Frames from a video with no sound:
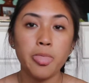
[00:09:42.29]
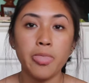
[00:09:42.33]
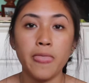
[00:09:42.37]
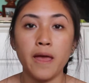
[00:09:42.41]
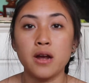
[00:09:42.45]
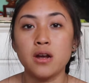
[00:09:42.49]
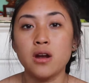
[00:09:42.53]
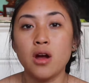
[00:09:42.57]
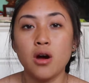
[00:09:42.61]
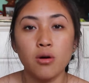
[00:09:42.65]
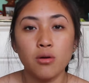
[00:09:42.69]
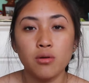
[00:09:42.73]

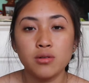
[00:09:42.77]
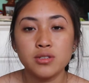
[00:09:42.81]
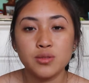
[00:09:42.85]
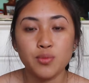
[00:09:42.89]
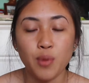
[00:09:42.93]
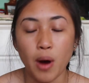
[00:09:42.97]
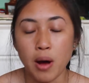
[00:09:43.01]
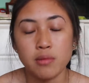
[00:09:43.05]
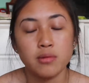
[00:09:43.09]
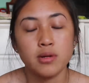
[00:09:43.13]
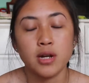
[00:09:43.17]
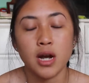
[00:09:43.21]
I know it's
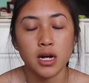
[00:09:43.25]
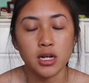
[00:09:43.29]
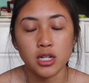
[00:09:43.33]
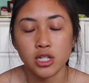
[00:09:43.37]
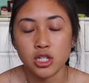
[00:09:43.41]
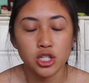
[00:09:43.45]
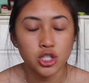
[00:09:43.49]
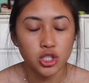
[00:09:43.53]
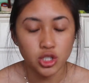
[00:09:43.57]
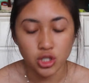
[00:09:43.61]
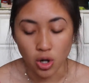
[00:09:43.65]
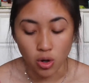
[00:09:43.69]
probably not
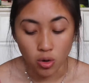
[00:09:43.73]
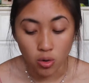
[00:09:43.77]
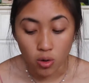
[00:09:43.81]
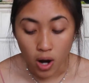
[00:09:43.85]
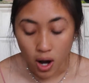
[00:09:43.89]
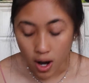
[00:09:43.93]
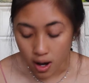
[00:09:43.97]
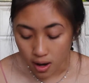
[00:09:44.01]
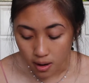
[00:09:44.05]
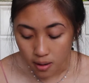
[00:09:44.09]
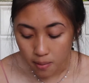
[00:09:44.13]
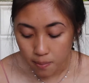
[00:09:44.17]
going to show
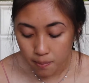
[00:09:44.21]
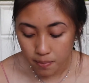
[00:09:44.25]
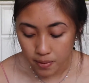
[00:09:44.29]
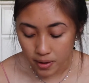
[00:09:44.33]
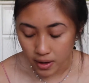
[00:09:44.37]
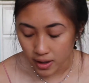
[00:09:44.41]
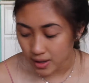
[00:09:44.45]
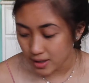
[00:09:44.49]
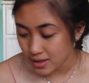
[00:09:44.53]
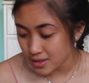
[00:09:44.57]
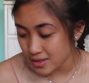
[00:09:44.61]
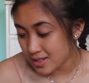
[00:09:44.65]
up,
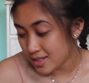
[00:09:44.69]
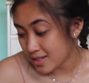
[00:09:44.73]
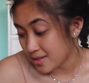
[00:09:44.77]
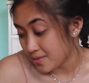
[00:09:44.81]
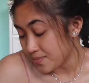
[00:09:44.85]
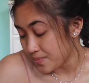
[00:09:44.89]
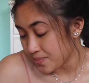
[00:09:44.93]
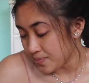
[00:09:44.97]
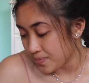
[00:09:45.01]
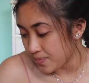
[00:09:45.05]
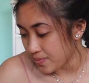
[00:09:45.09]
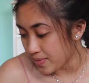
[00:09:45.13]
but
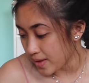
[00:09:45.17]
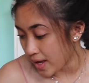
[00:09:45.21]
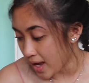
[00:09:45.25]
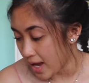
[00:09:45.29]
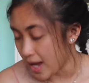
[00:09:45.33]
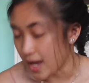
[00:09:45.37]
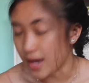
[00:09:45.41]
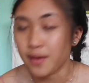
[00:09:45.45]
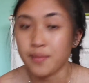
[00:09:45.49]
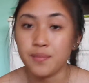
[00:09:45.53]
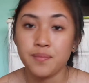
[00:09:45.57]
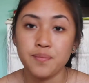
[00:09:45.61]

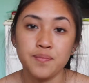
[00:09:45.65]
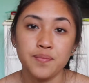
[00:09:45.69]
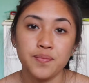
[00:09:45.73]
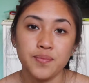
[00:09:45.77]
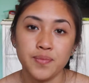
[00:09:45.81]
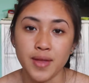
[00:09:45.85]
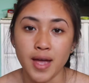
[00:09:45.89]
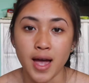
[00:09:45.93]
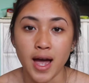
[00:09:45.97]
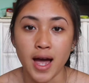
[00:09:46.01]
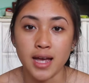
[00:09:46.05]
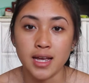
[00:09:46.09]
hey,
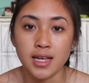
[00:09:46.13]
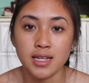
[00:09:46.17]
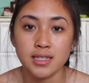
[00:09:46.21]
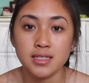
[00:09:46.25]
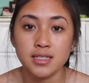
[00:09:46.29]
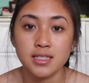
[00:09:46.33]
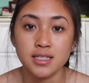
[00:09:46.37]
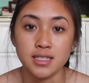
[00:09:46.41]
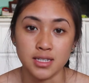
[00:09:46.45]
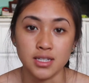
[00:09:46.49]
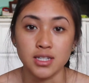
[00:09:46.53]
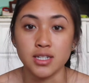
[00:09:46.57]
I can
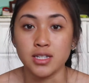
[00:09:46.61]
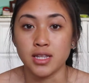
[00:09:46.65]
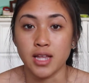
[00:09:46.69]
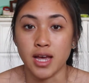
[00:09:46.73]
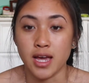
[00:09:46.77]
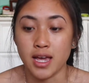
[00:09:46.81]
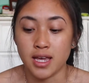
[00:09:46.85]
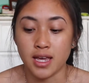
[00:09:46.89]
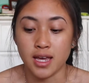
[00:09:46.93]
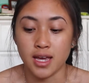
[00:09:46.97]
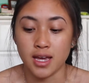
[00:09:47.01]
still like